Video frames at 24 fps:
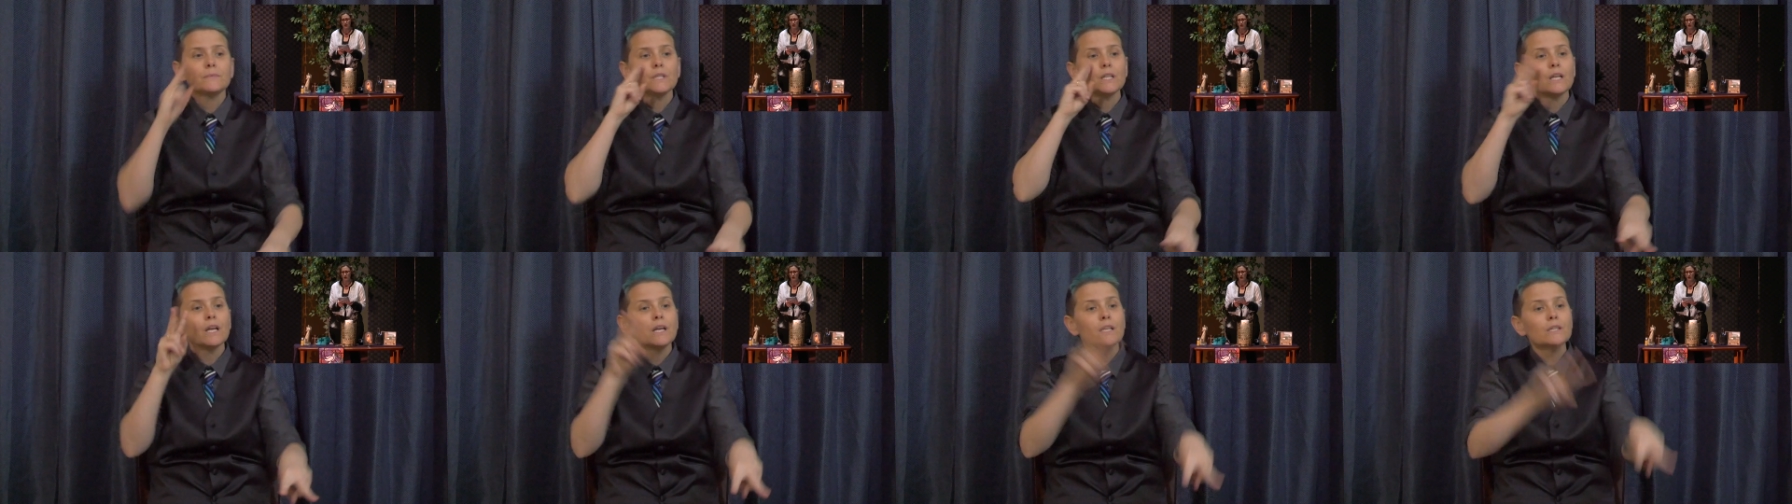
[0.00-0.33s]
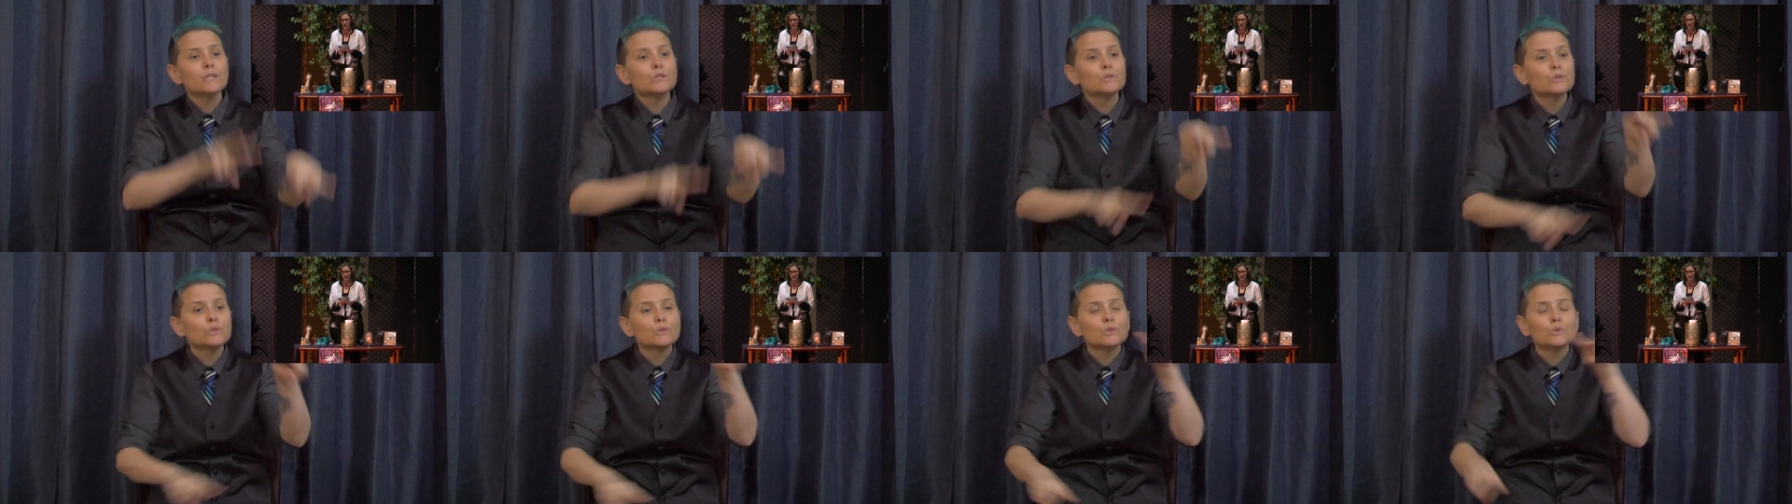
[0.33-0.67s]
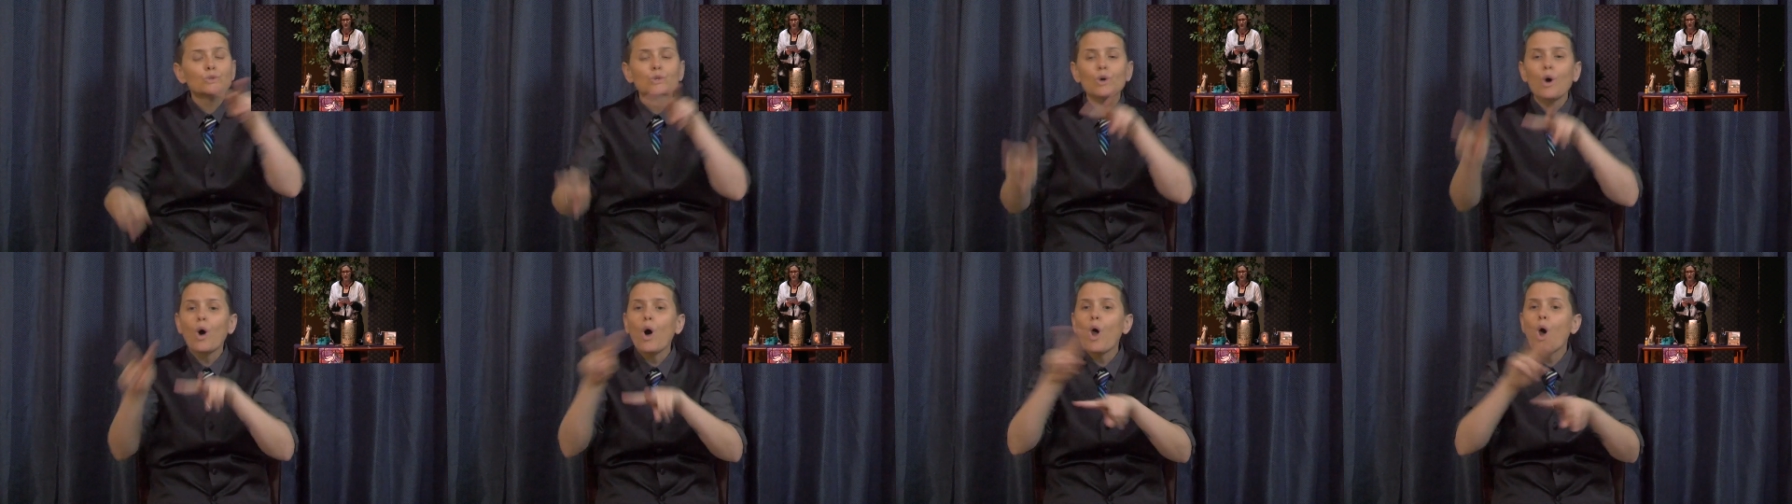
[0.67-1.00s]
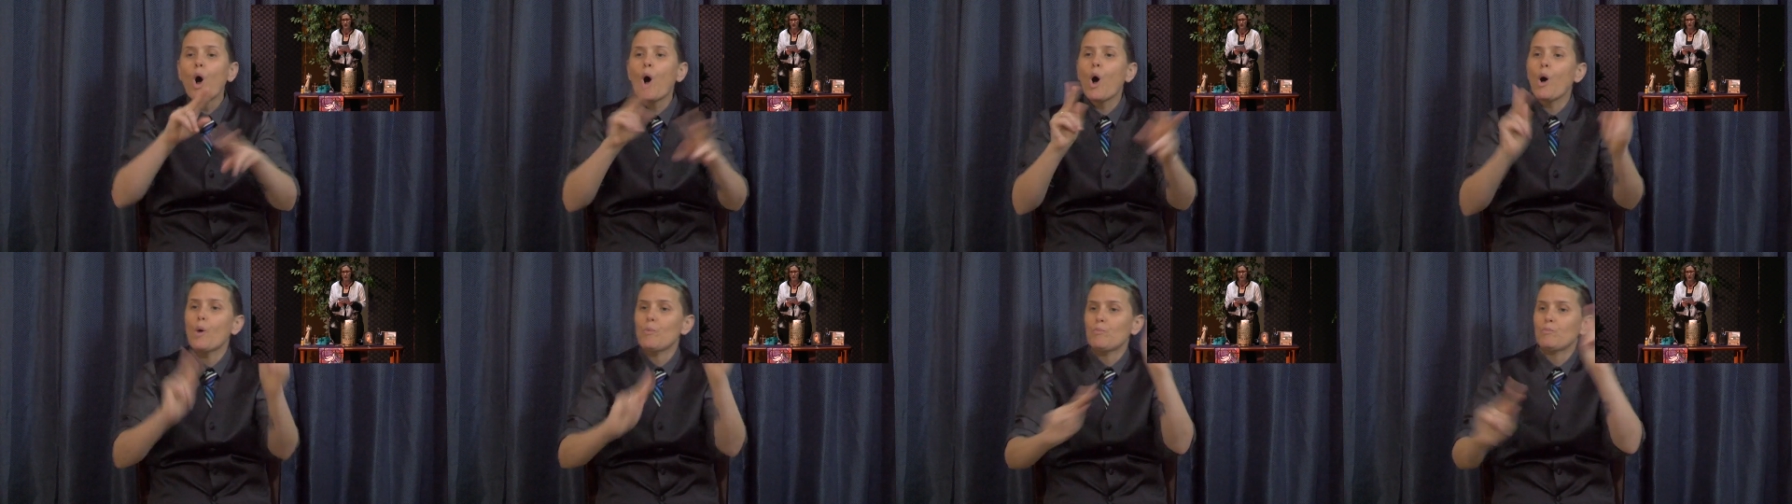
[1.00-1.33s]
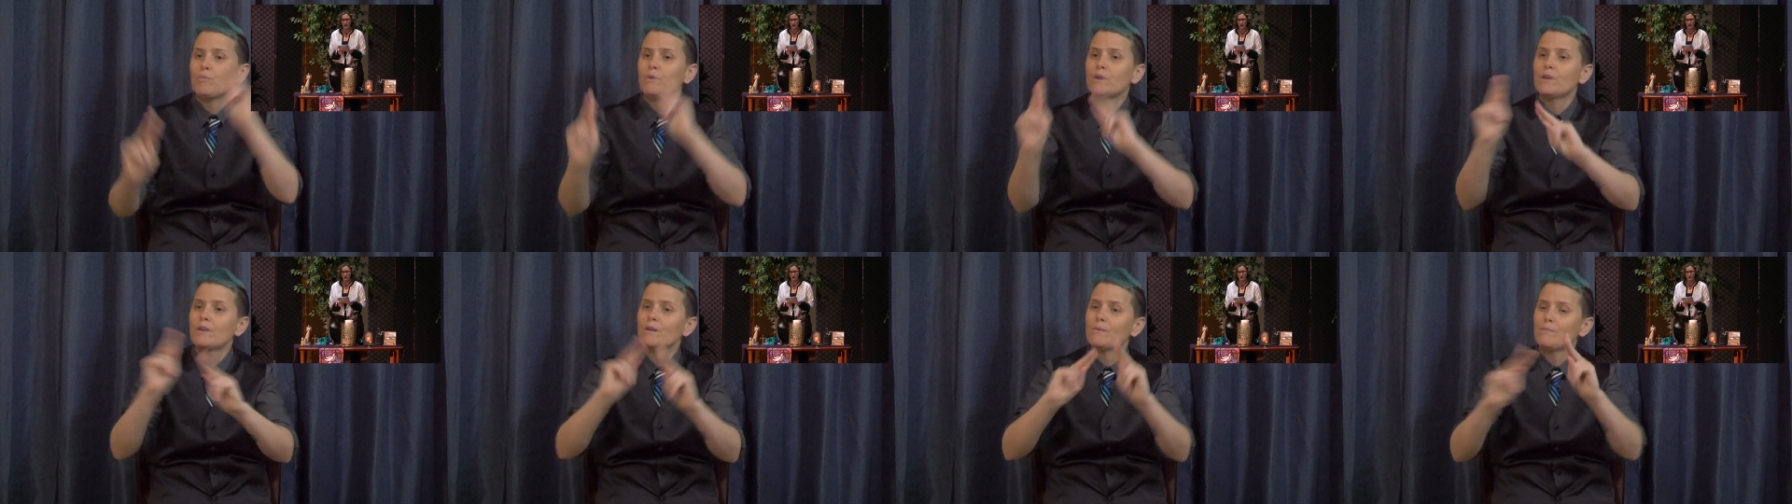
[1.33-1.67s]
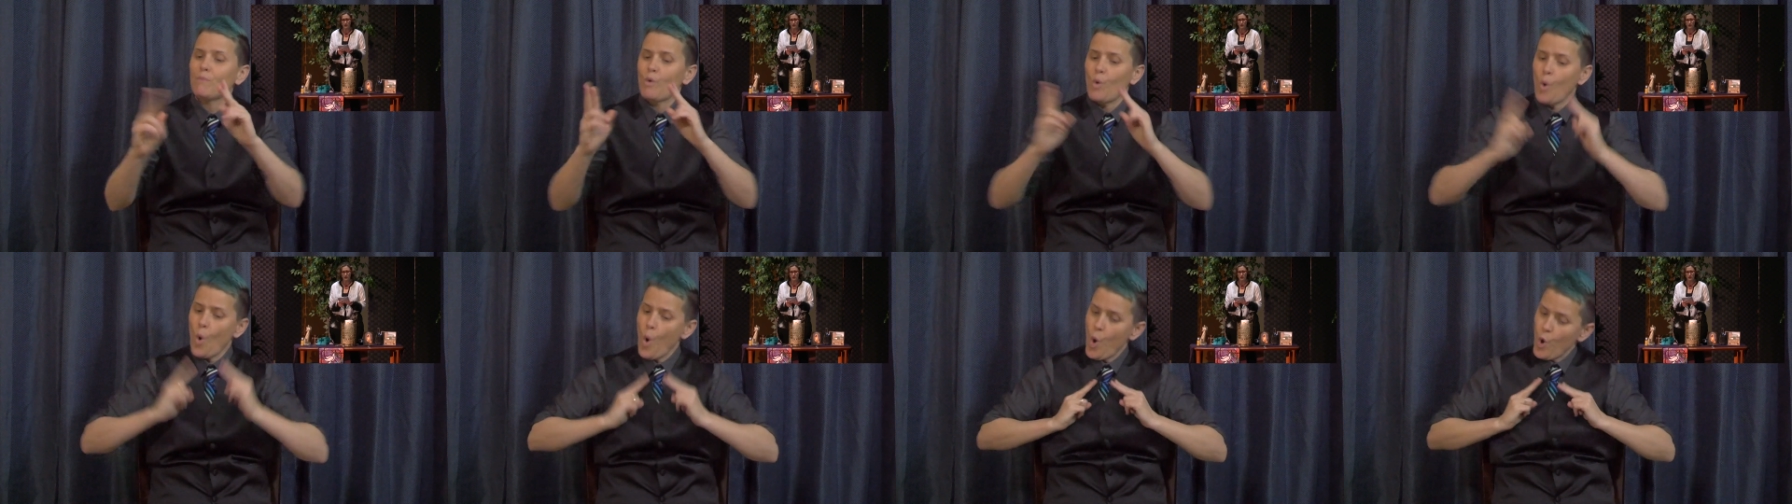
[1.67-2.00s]
are flesh and blood
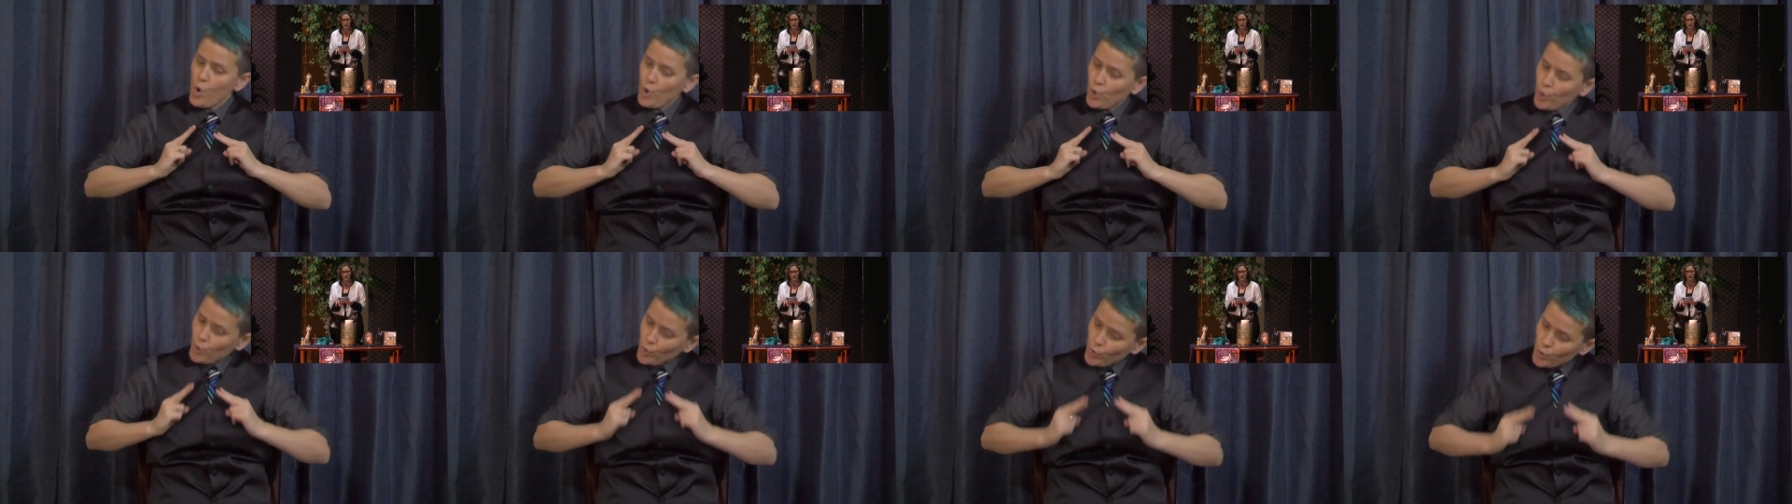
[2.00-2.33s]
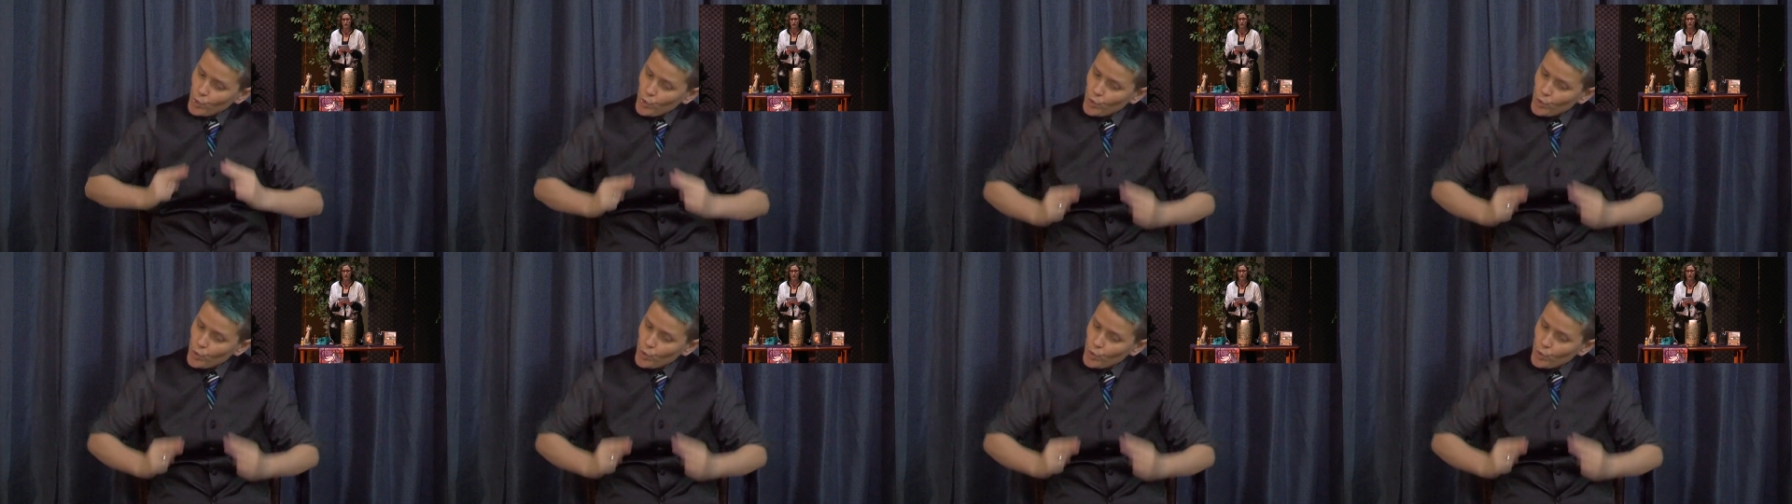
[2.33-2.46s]
creatures with